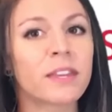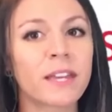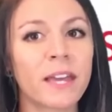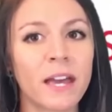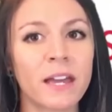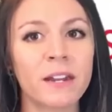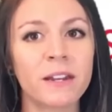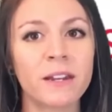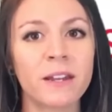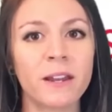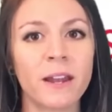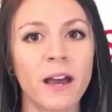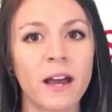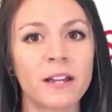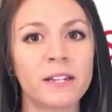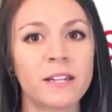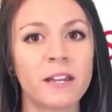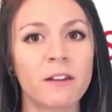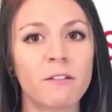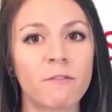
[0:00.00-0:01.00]
the candidate
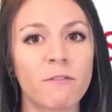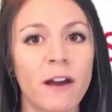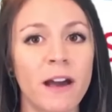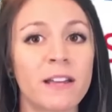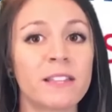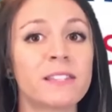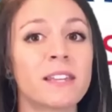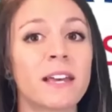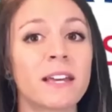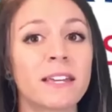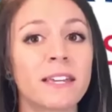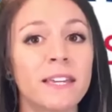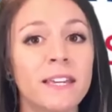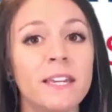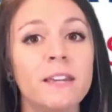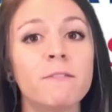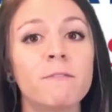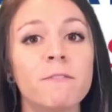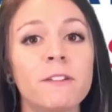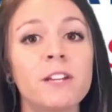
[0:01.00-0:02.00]
identifies a
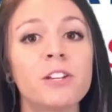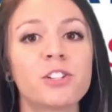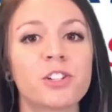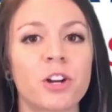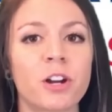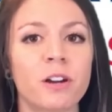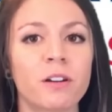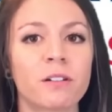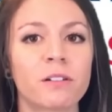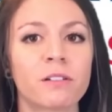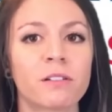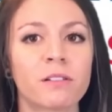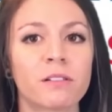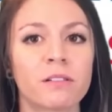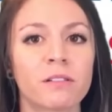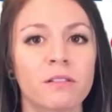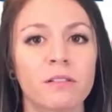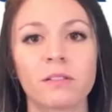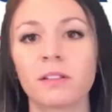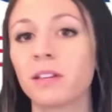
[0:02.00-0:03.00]
key feature.
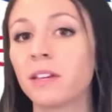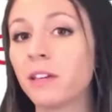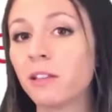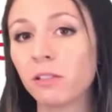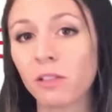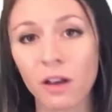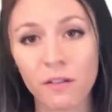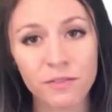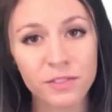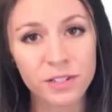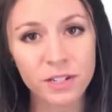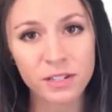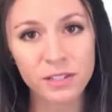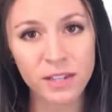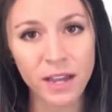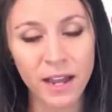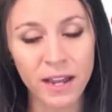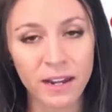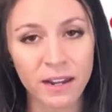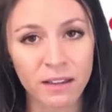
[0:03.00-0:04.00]
He loves
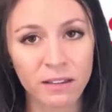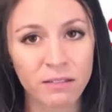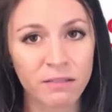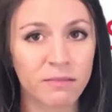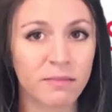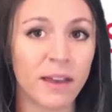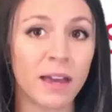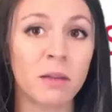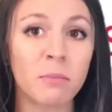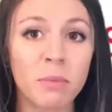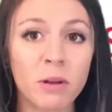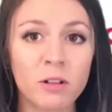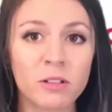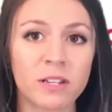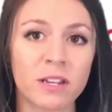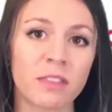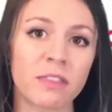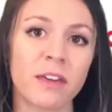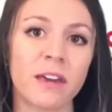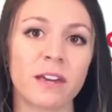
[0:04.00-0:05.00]
designing and
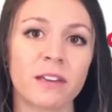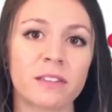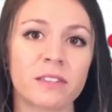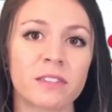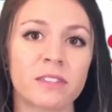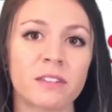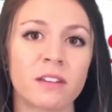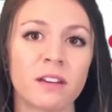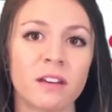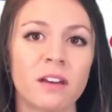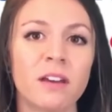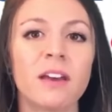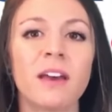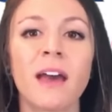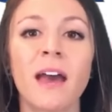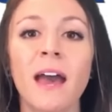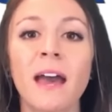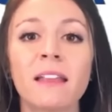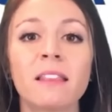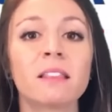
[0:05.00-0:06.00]
building things,
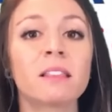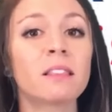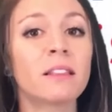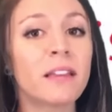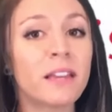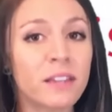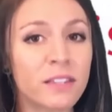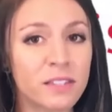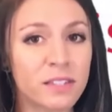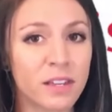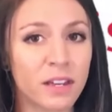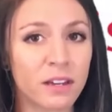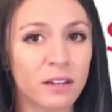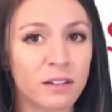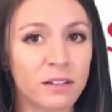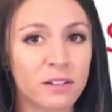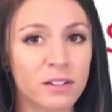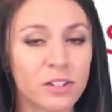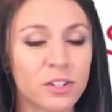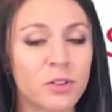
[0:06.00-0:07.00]
and links
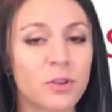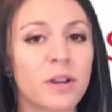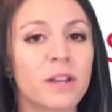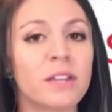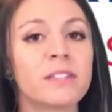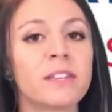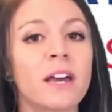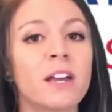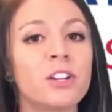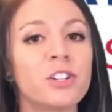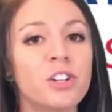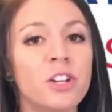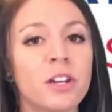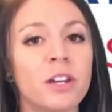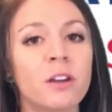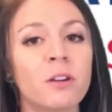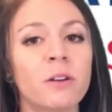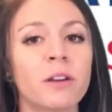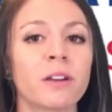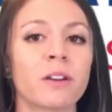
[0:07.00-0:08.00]
it to his
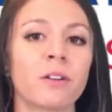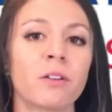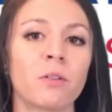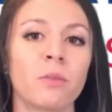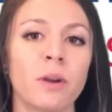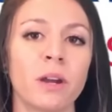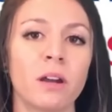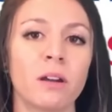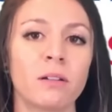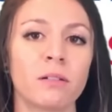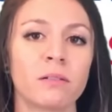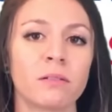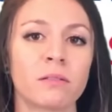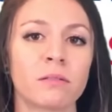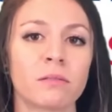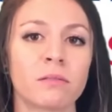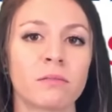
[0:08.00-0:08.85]
engineering career.